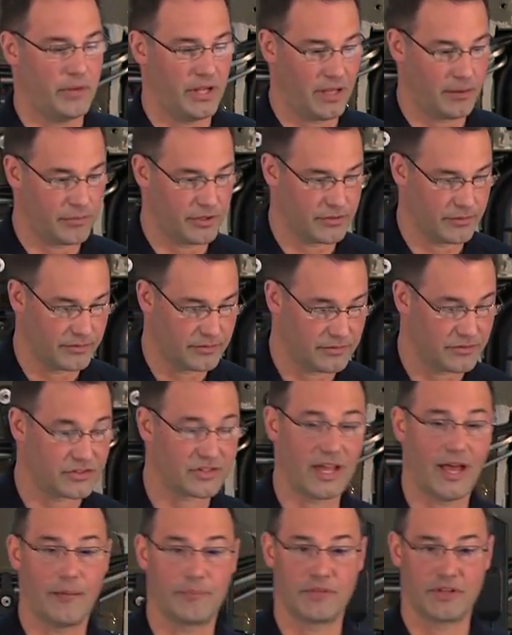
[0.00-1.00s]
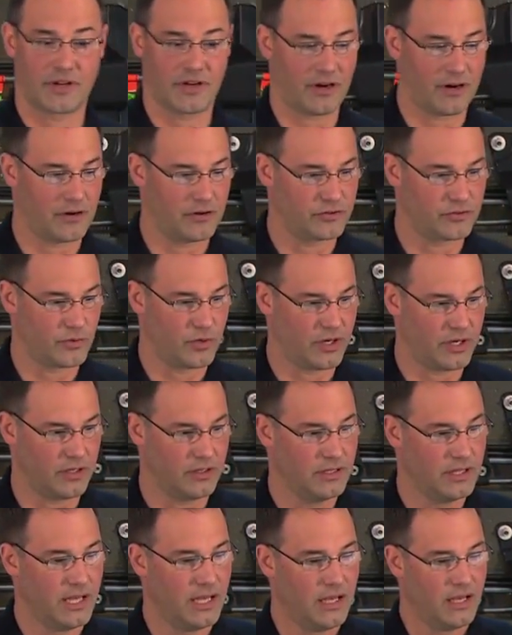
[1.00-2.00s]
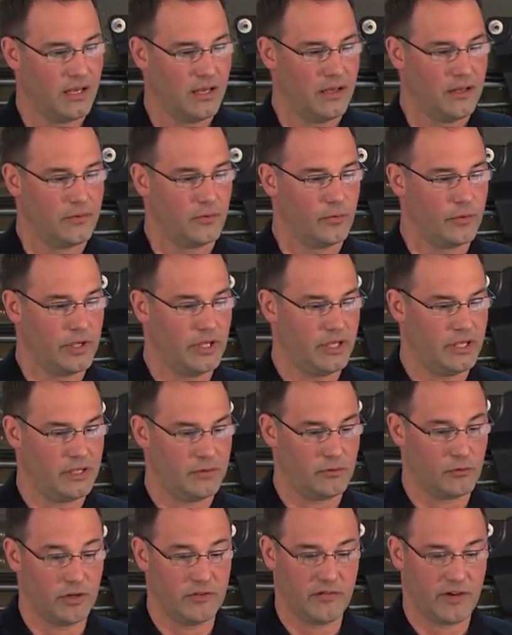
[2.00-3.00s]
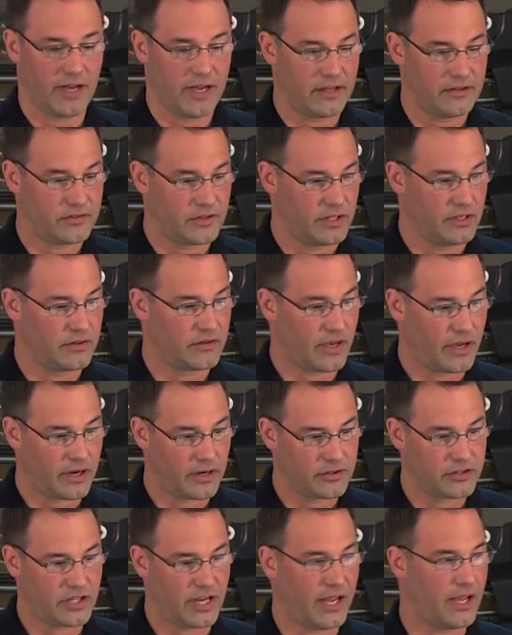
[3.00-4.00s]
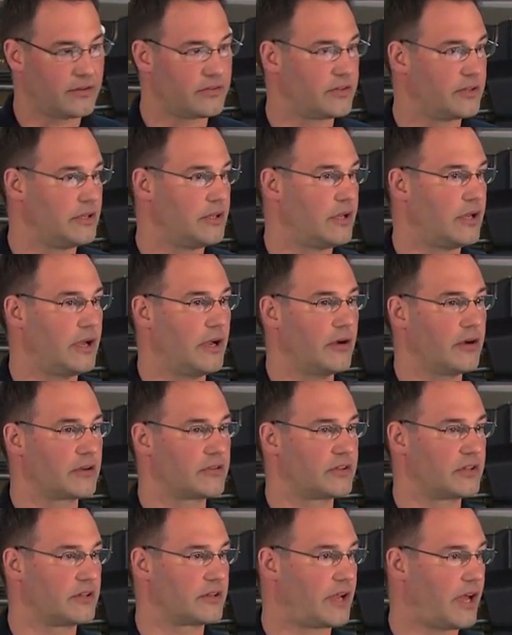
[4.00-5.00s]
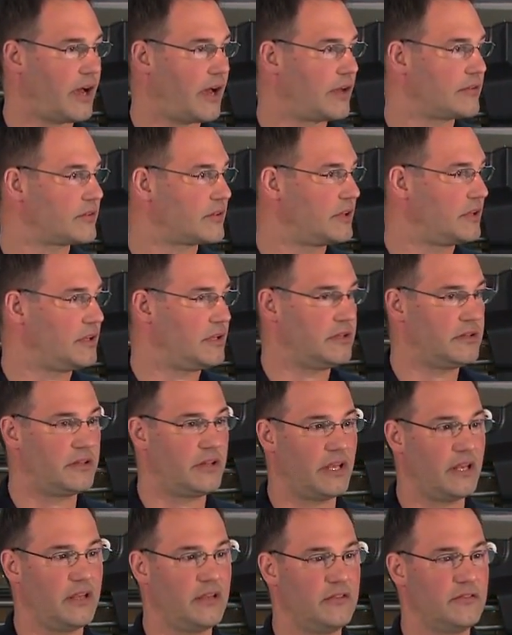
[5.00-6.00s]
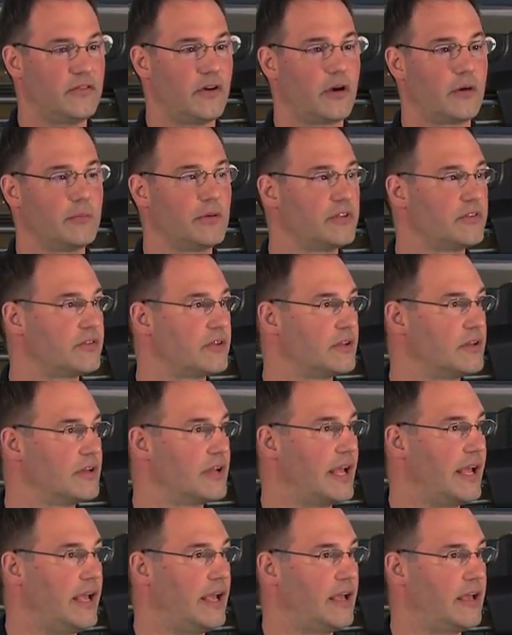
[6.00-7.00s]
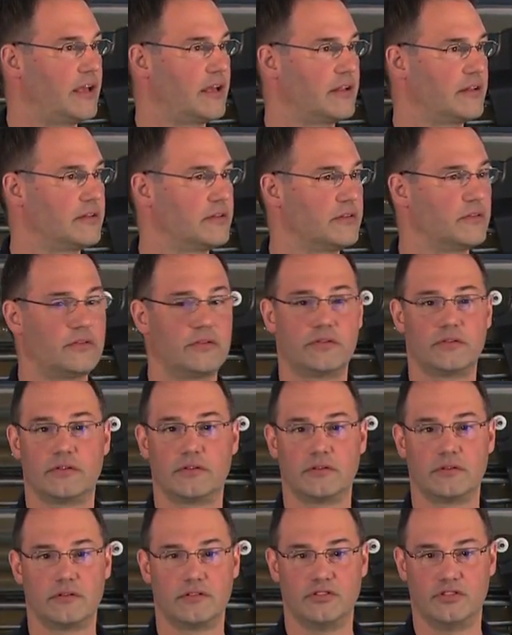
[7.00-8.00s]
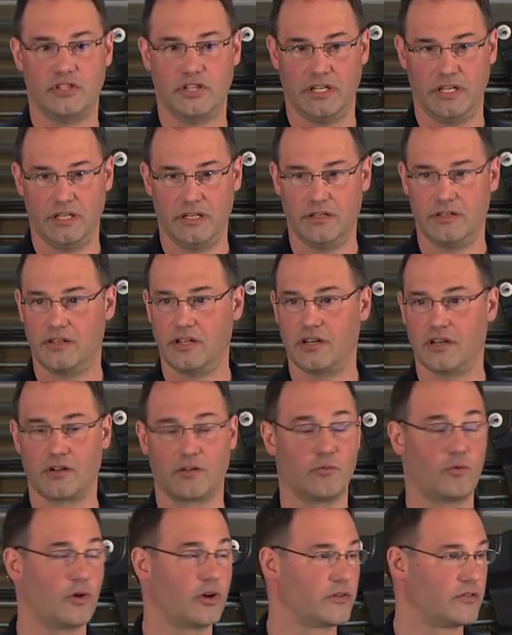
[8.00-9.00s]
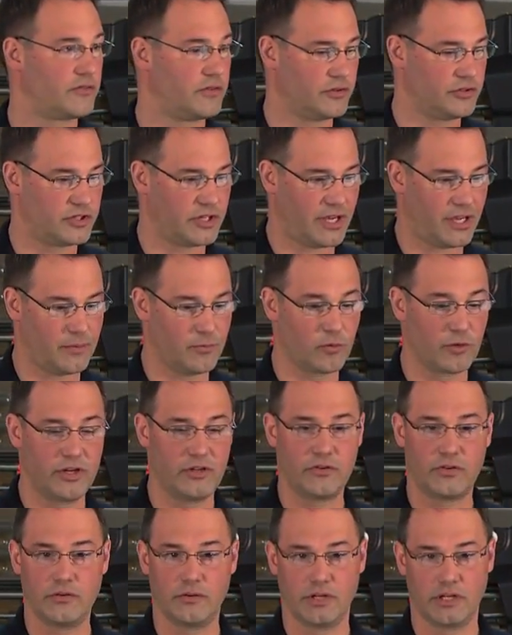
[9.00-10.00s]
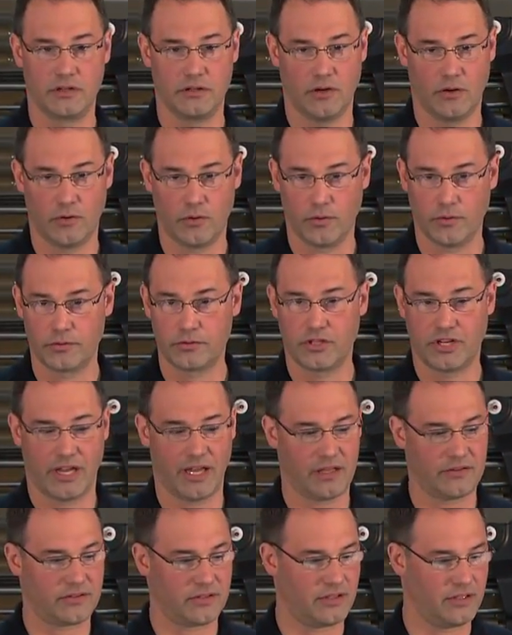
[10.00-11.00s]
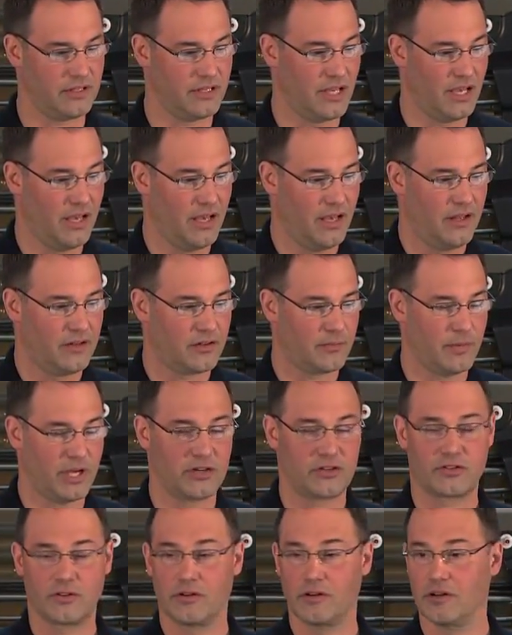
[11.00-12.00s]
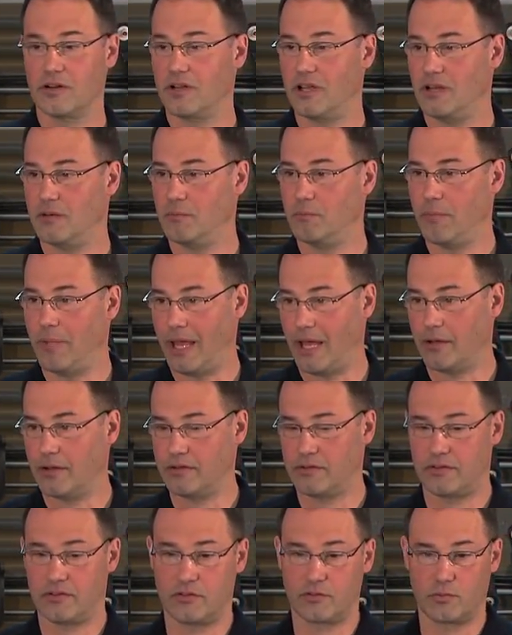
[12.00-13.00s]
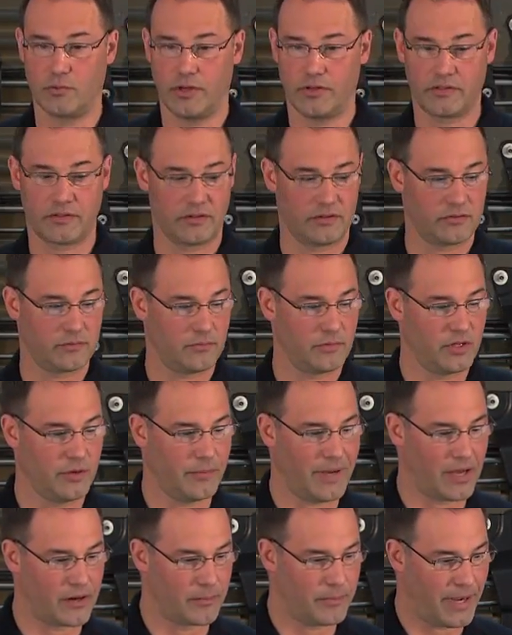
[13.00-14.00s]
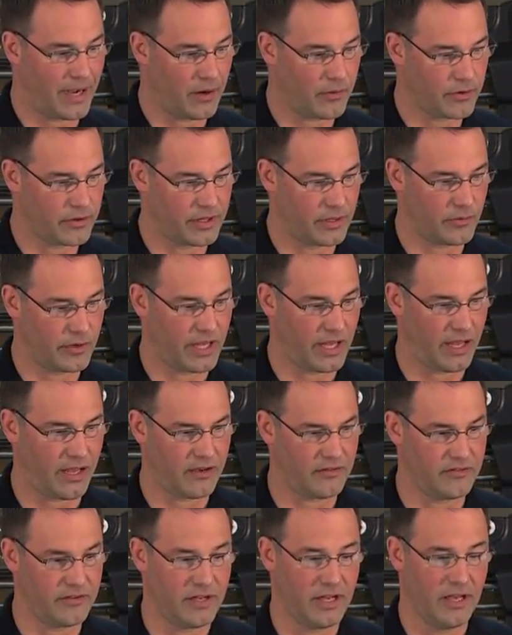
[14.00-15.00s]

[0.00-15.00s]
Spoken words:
be able to stop the car as well. We revised the entire chassis. Eric Zinkoski, Dave Harmanson, and Gene did a wonderful job retuning the whole chassis to make sure it balances with the amount of power that we have.